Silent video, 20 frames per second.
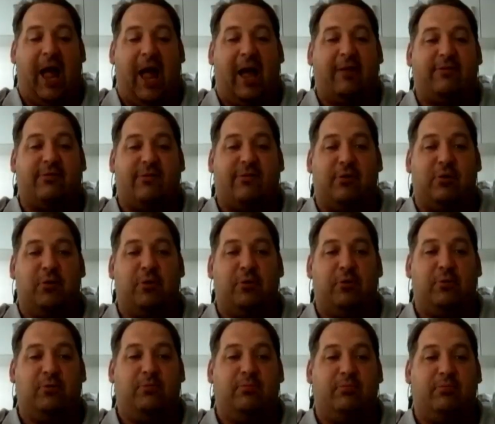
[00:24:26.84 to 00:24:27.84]
had
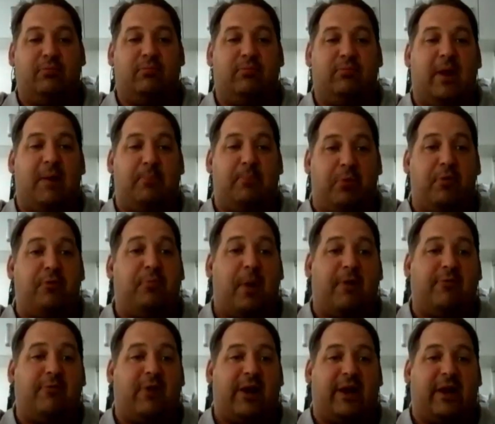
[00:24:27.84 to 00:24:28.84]
to improve
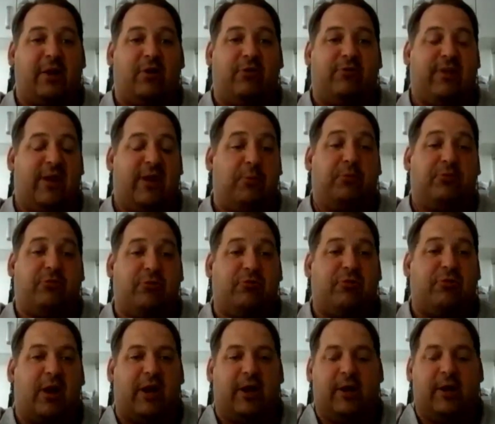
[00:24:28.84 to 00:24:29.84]
my running because he was a
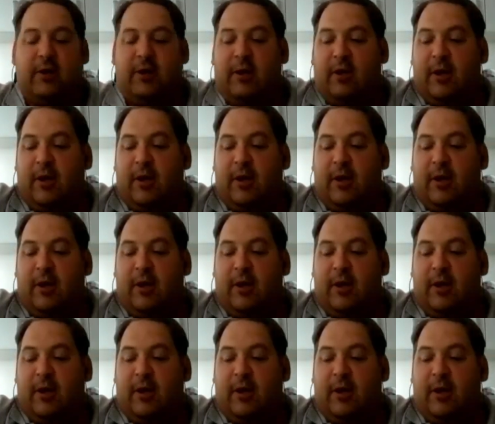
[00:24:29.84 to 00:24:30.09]
runner.